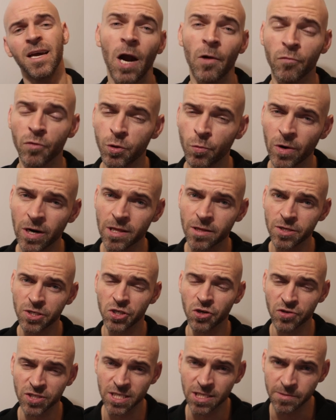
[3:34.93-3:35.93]
I really wanted the
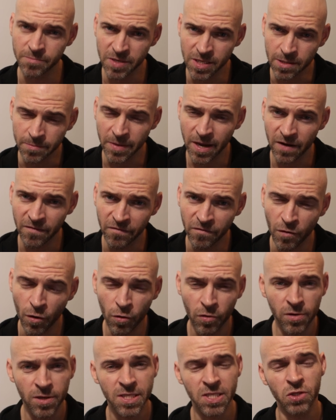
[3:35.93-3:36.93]
jersey to be the main
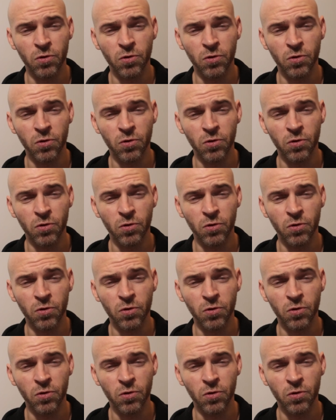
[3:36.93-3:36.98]
focus,